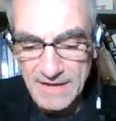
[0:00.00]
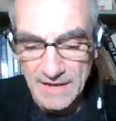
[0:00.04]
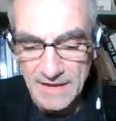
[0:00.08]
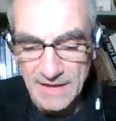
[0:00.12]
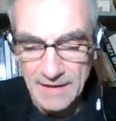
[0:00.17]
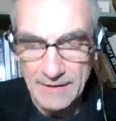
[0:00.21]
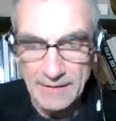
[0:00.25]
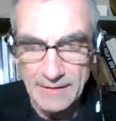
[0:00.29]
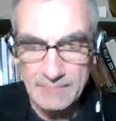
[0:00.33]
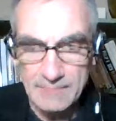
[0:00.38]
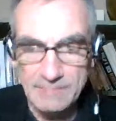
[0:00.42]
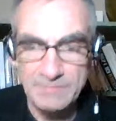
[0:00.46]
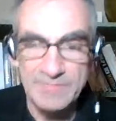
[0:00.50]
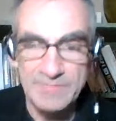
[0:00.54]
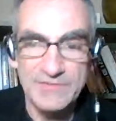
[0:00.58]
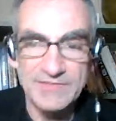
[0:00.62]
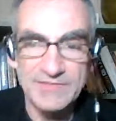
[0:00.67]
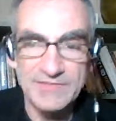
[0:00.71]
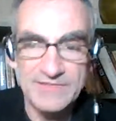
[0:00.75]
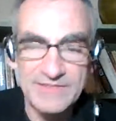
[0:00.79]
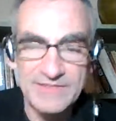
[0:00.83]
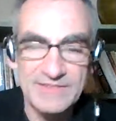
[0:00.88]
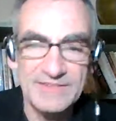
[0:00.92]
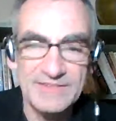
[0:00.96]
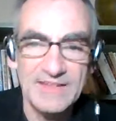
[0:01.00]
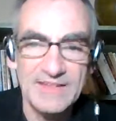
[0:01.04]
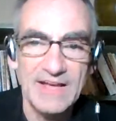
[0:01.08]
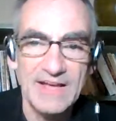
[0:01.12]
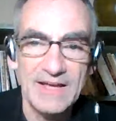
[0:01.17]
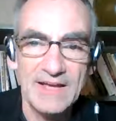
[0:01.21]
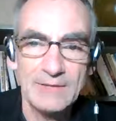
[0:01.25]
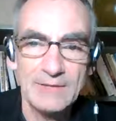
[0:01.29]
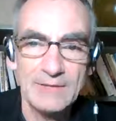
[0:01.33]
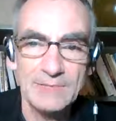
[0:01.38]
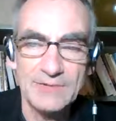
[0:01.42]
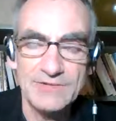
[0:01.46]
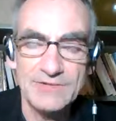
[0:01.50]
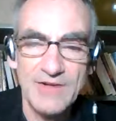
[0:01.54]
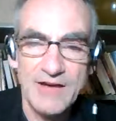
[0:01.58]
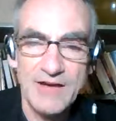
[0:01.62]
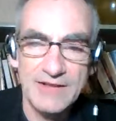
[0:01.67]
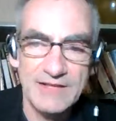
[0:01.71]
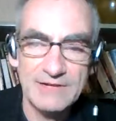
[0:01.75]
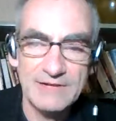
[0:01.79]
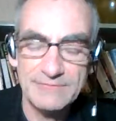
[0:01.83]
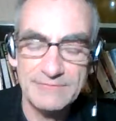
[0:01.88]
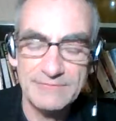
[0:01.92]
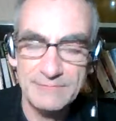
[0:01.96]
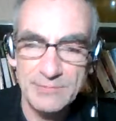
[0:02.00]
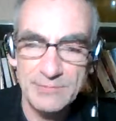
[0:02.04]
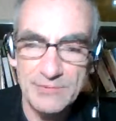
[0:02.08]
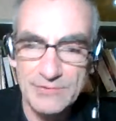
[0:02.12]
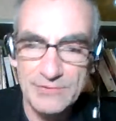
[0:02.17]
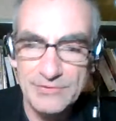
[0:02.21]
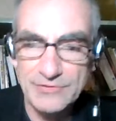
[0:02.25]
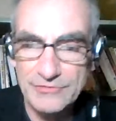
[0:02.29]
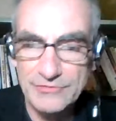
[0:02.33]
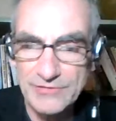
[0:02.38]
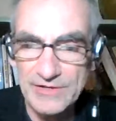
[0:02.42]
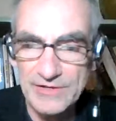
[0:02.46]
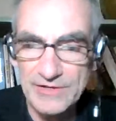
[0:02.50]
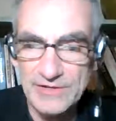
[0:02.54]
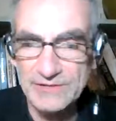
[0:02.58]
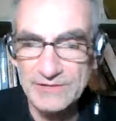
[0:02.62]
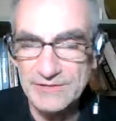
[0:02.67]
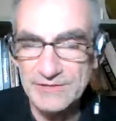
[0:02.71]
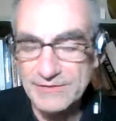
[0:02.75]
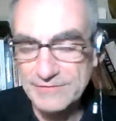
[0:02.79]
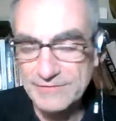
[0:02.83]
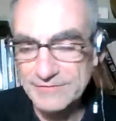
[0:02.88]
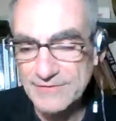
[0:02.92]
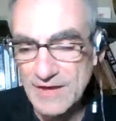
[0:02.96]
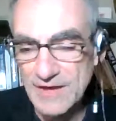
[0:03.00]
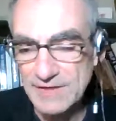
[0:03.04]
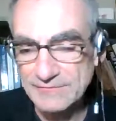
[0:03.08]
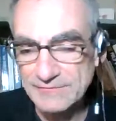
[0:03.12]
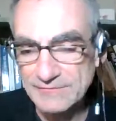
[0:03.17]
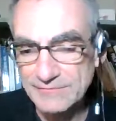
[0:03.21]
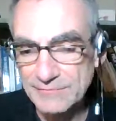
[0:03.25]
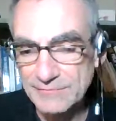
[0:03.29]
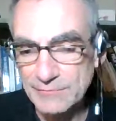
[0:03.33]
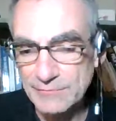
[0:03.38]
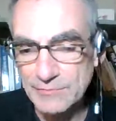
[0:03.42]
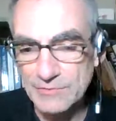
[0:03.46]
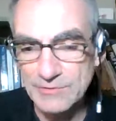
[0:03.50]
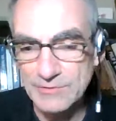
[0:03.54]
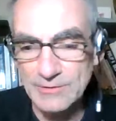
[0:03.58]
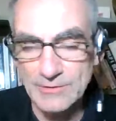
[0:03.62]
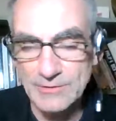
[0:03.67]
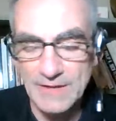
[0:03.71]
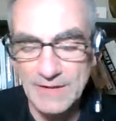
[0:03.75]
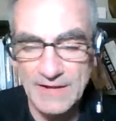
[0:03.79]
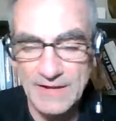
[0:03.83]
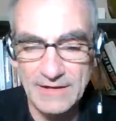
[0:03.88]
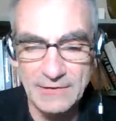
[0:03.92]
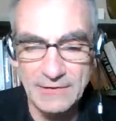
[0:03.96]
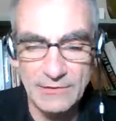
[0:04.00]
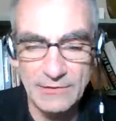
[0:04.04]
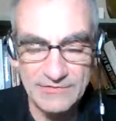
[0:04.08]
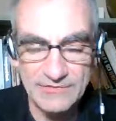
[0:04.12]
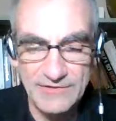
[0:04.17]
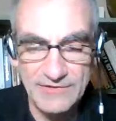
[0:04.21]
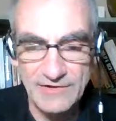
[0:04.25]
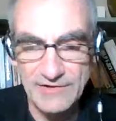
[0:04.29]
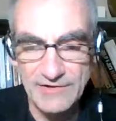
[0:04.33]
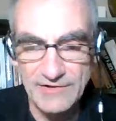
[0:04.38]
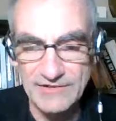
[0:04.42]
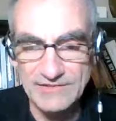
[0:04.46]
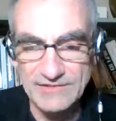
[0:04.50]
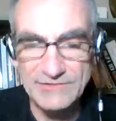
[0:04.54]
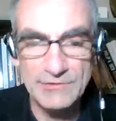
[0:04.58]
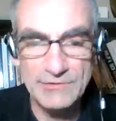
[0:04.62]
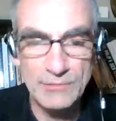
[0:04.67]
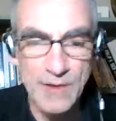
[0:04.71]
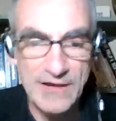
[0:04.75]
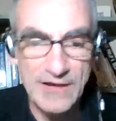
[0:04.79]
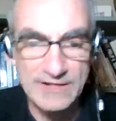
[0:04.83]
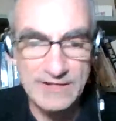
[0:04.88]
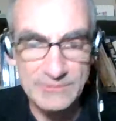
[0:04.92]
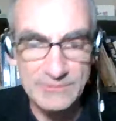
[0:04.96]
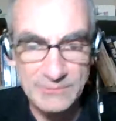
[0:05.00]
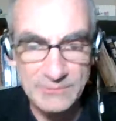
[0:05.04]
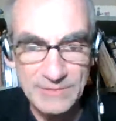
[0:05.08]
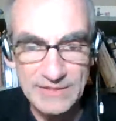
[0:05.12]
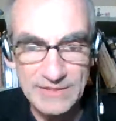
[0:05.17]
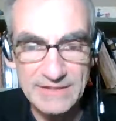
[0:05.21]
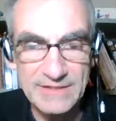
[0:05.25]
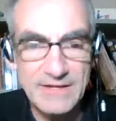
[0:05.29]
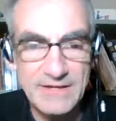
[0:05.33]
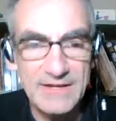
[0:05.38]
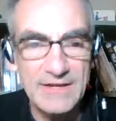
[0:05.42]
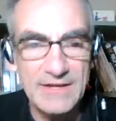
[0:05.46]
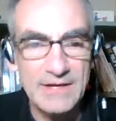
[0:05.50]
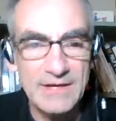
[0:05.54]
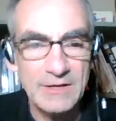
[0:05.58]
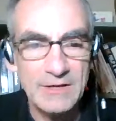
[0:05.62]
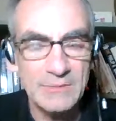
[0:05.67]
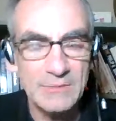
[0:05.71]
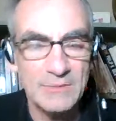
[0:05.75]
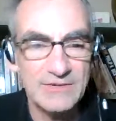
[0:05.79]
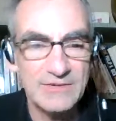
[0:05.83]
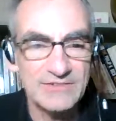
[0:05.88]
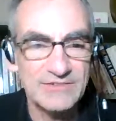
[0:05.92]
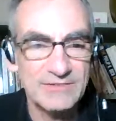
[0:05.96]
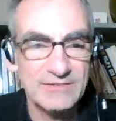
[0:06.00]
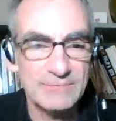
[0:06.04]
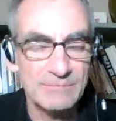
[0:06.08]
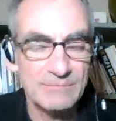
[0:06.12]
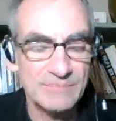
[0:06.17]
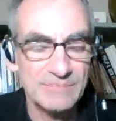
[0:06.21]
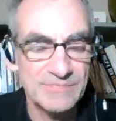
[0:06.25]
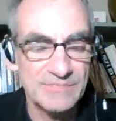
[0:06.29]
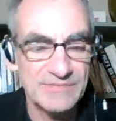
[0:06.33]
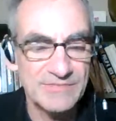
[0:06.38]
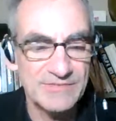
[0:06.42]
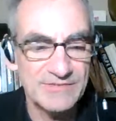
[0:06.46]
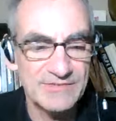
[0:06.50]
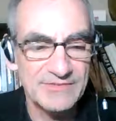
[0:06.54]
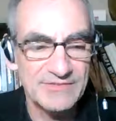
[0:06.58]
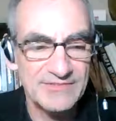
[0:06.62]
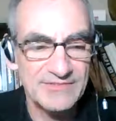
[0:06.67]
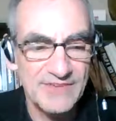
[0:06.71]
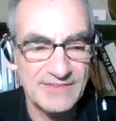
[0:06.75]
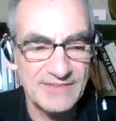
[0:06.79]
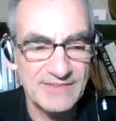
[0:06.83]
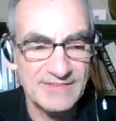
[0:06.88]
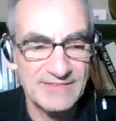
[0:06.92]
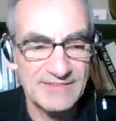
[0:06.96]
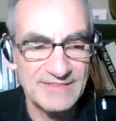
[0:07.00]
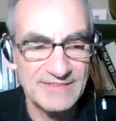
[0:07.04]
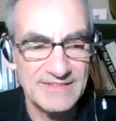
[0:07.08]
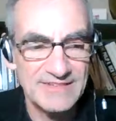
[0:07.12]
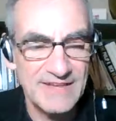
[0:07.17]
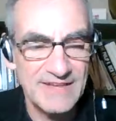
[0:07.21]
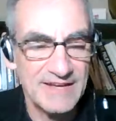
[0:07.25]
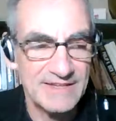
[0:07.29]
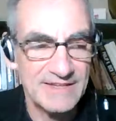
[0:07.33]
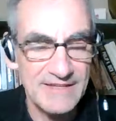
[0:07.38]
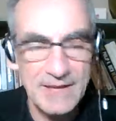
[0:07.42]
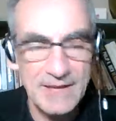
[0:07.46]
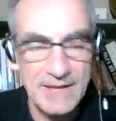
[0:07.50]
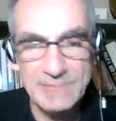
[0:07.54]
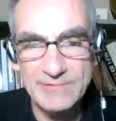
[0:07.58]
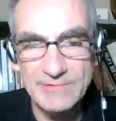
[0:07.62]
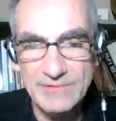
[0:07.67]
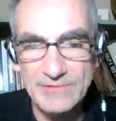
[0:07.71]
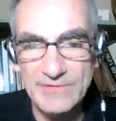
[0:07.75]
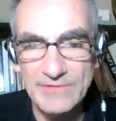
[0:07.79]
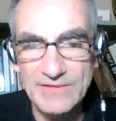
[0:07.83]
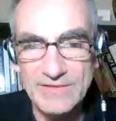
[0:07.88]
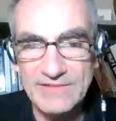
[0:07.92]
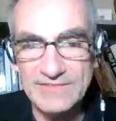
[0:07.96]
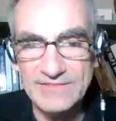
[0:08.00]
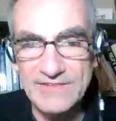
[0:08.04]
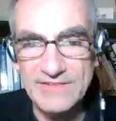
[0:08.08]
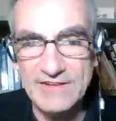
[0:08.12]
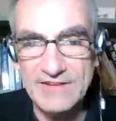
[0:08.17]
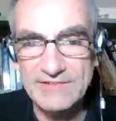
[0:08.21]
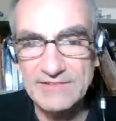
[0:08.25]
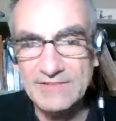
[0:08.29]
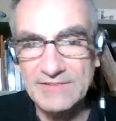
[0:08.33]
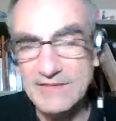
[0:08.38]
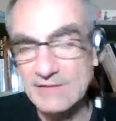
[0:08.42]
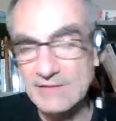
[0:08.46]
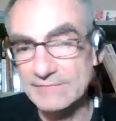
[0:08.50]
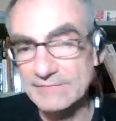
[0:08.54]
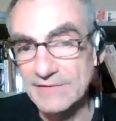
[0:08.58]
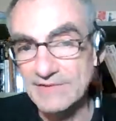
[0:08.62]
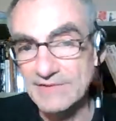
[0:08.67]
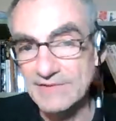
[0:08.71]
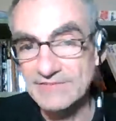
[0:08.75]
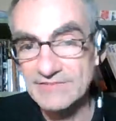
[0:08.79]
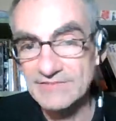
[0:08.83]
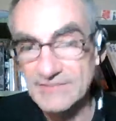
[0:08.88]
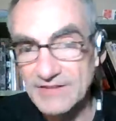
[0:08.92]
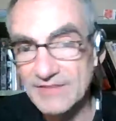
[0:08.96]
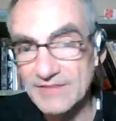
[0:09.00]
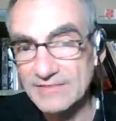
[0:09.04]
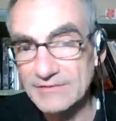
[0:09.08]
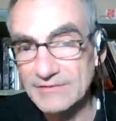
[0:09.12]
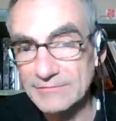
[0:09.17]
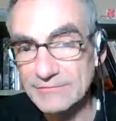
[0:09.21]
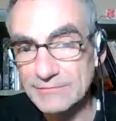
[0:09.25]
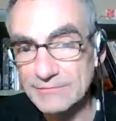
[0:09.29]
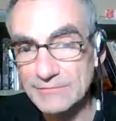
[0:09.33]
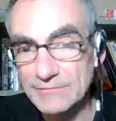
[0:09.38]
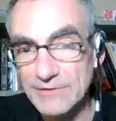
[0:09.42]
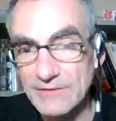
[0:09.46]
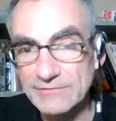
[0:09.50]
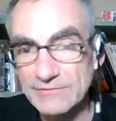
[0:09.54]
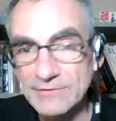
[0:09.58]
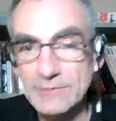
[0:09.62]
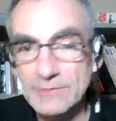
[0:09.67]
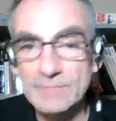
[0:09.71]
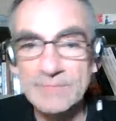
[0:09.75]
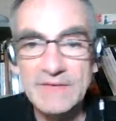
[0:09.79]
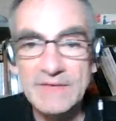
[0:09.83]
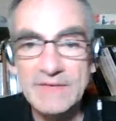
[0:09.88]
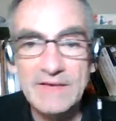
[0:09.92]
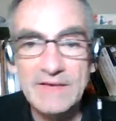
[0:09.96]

um, still i would not have pulled the trigger if not for host eric's quiet week which suddenly i came to the realization that if i sit on this forever